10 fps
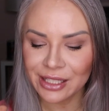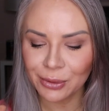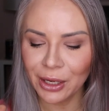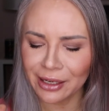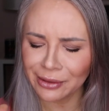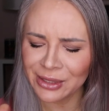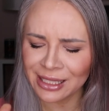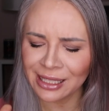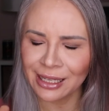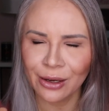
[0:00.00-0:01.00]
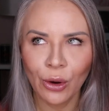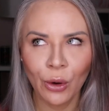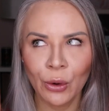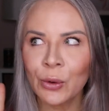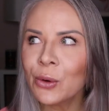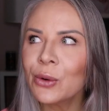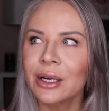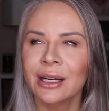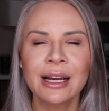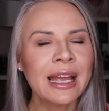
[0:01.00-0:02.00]
this one I was like,
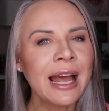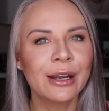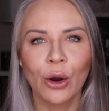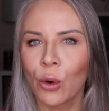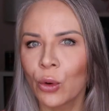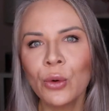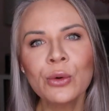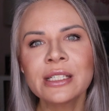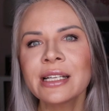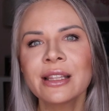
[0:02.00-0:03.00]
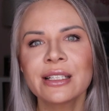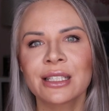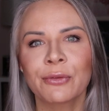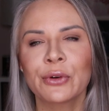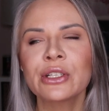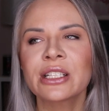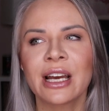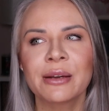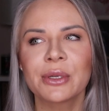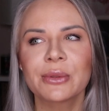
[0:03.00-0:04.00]
who, again, who did this the first
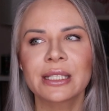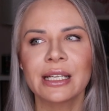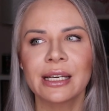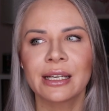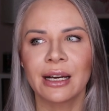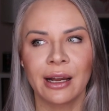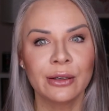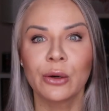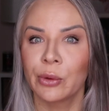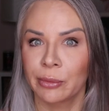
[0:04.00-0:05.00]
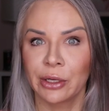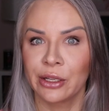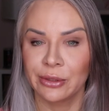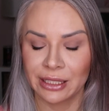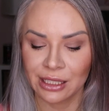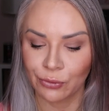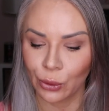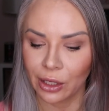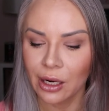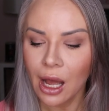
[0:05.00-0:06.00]
time and was like, I know what I'm gonna use this
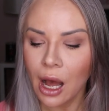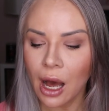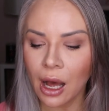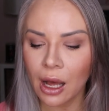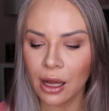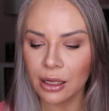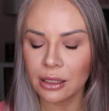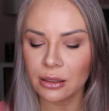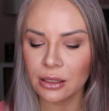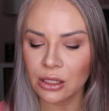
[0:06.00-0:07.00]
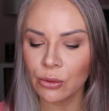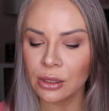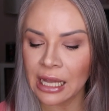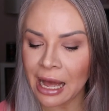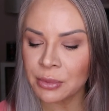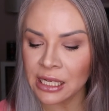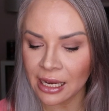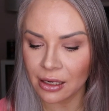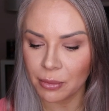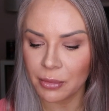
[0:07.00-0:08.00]
for. Uh, so
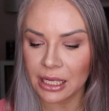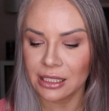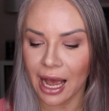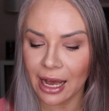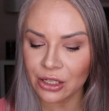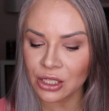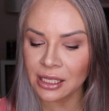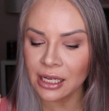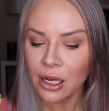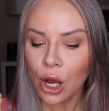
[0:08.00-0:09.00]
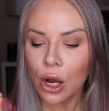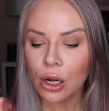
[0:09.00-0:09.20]
labdanum is actually